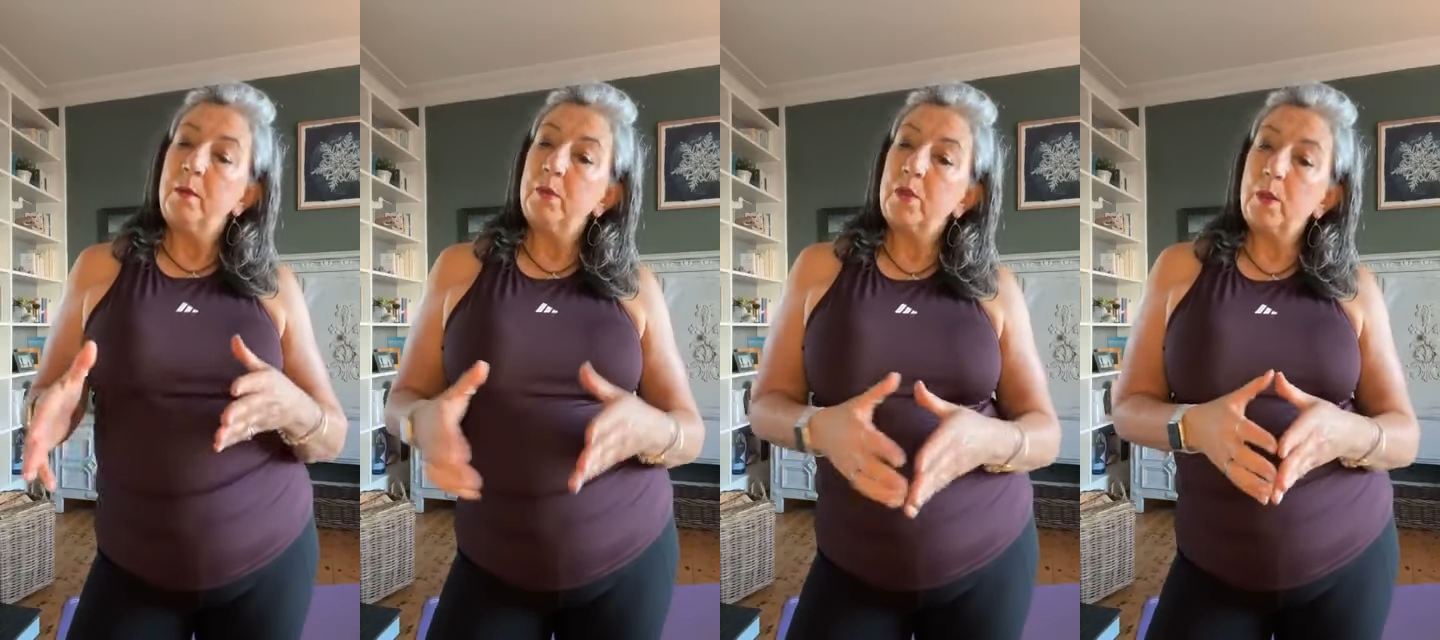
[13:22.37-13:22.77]

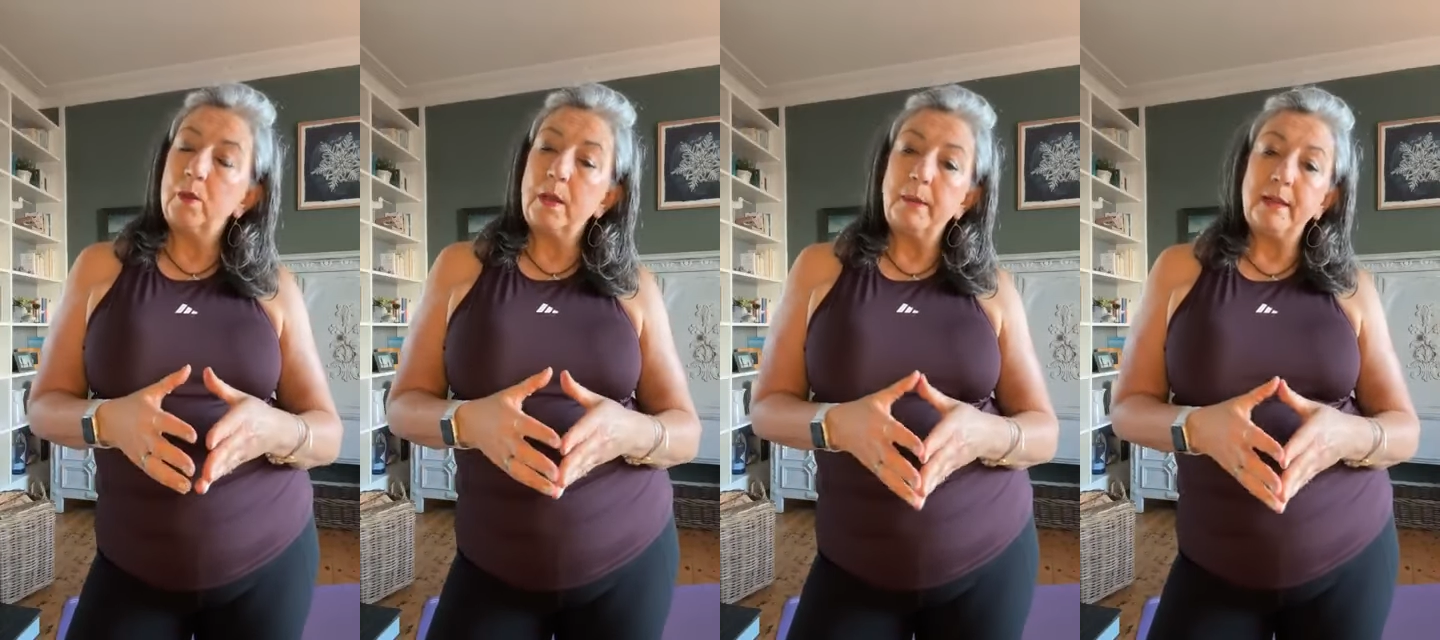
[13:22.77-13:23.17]
and we'll
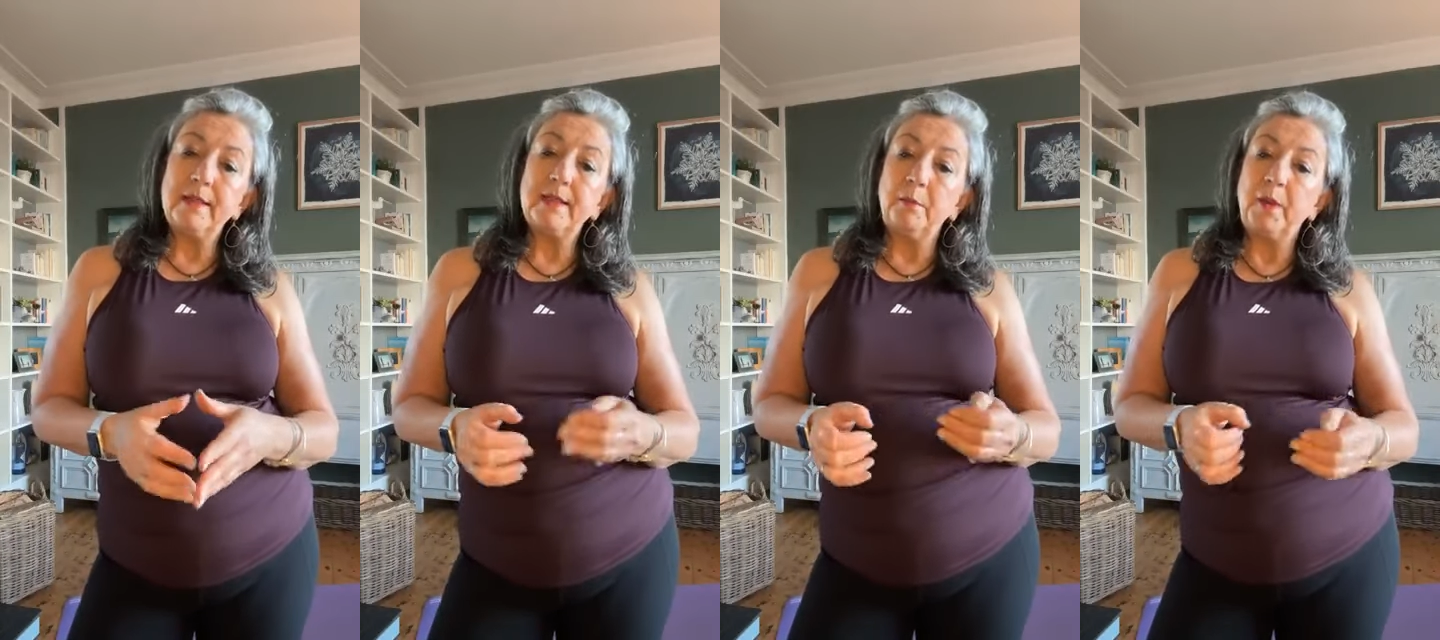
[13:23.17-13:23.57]
talk
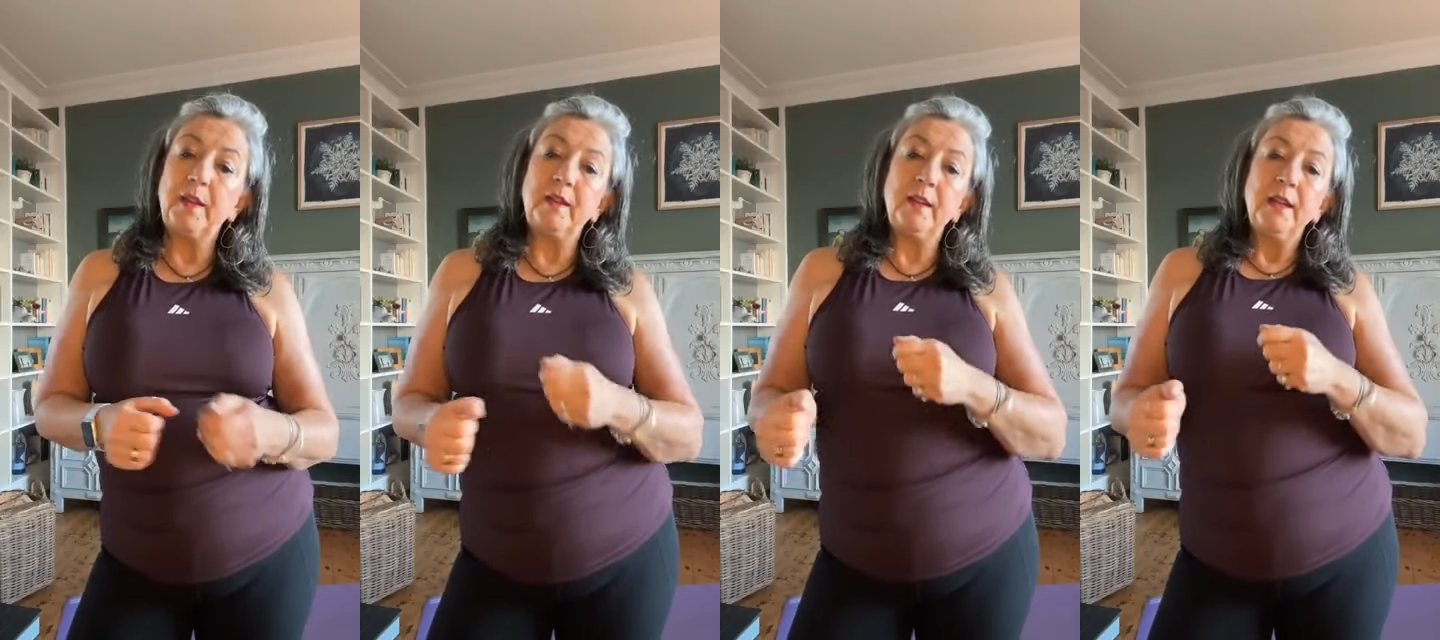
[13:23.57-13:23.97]
about
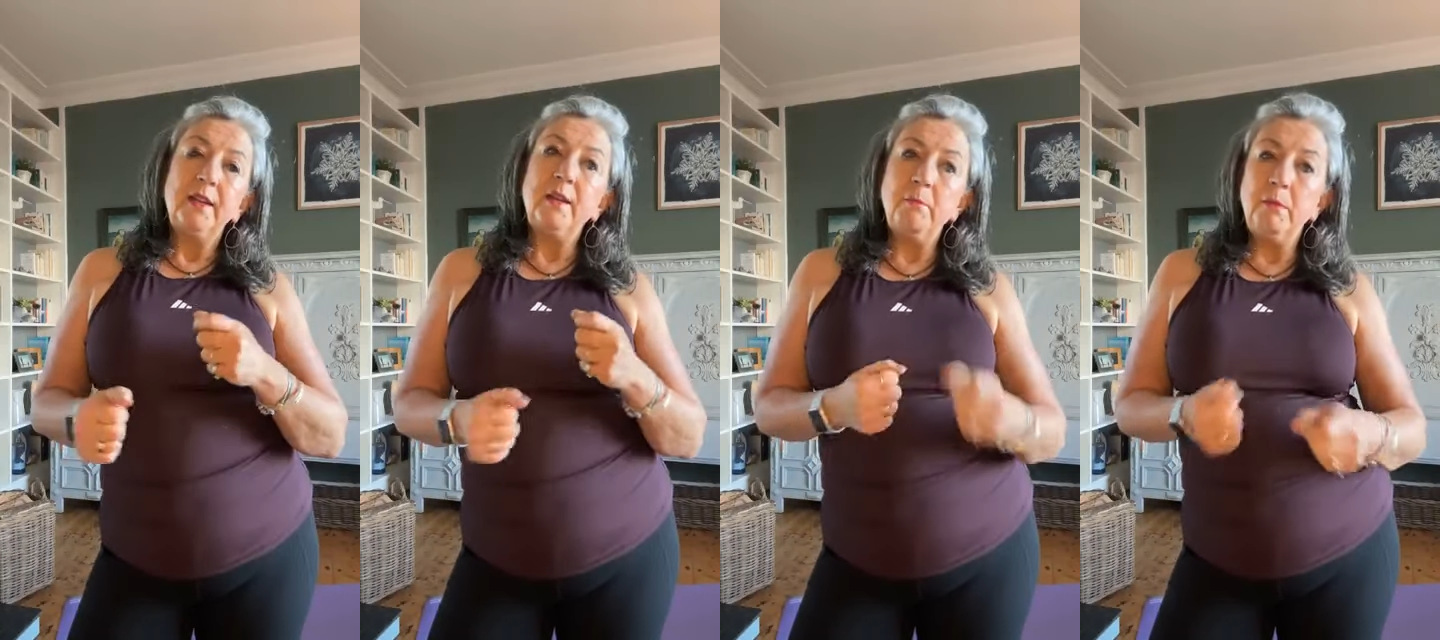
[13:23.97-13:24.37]
something
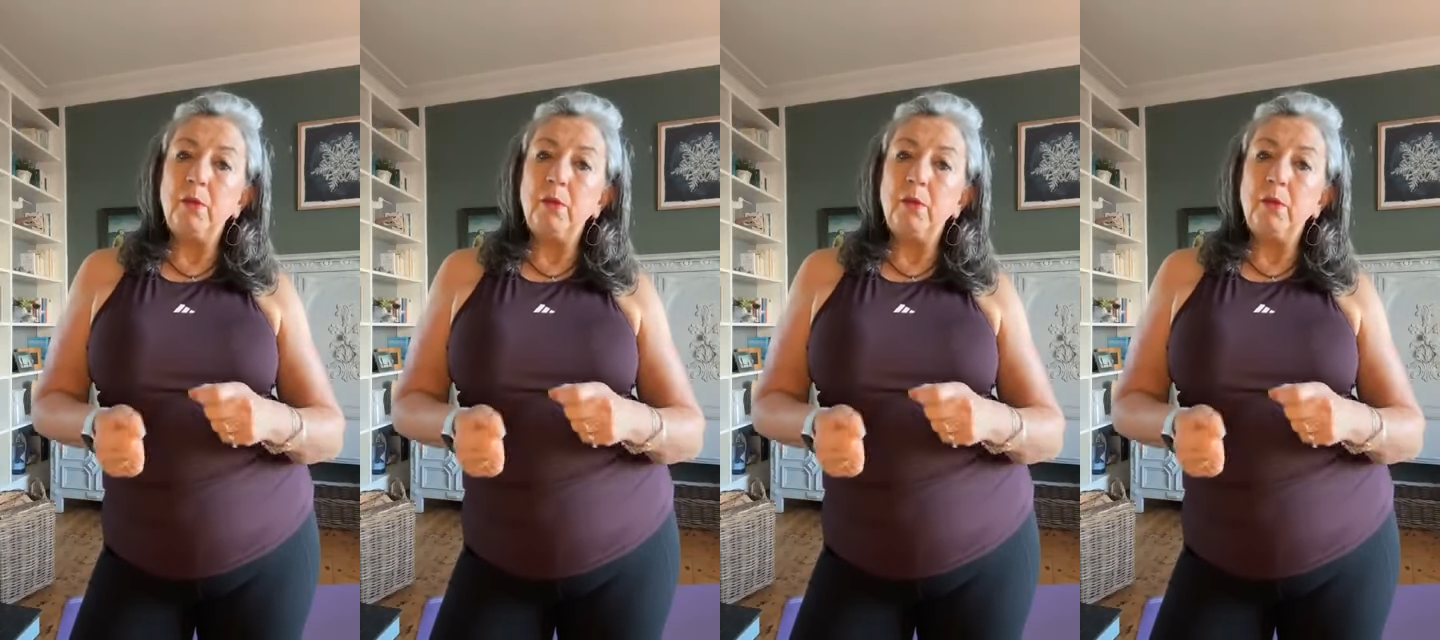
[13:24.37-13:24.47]
that